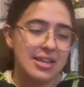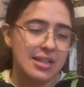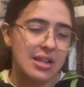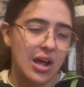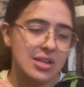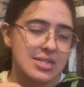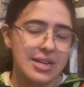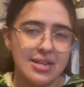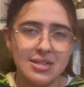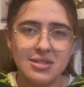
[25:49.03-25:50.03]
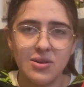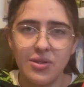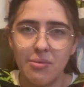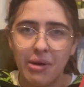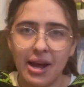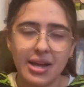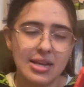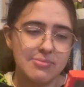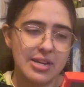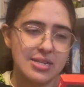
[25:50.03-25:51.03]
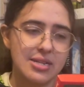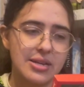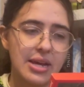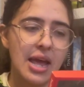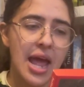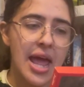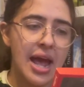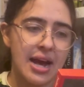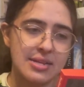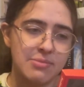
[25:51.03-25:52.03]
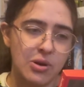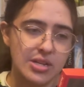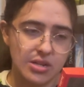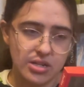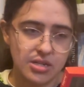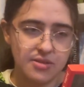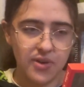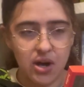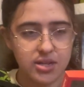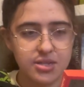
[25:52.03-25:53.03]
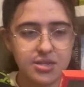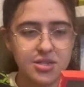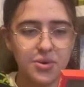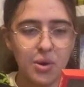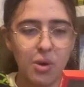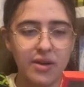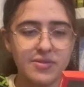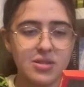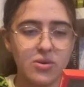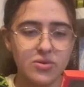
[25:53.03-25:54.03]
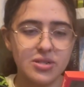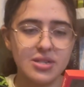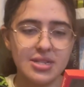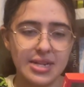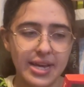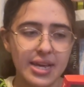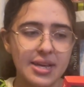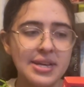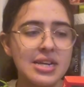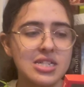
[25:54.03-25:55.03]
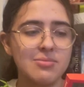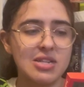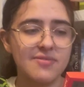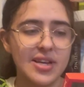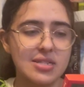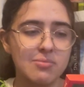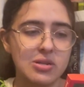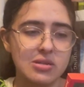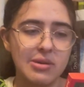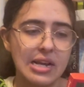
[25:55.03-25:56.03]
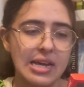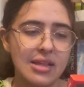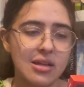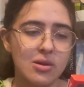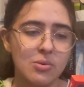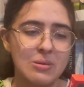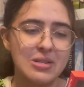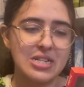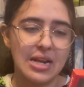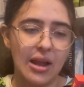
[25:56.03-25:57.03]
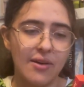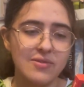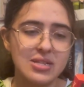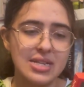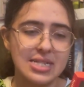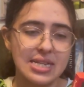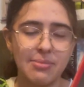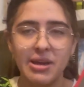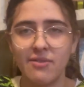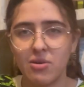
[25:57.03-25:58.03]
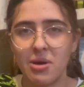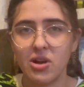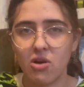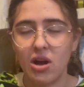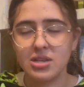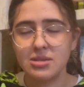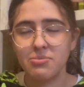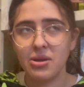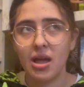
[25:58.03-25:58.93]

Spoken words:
the last sentence on the back is basically, as Miri searches for answers to her wife's altered state, she must face the possibility that the woman she loves is slipping from her grasp.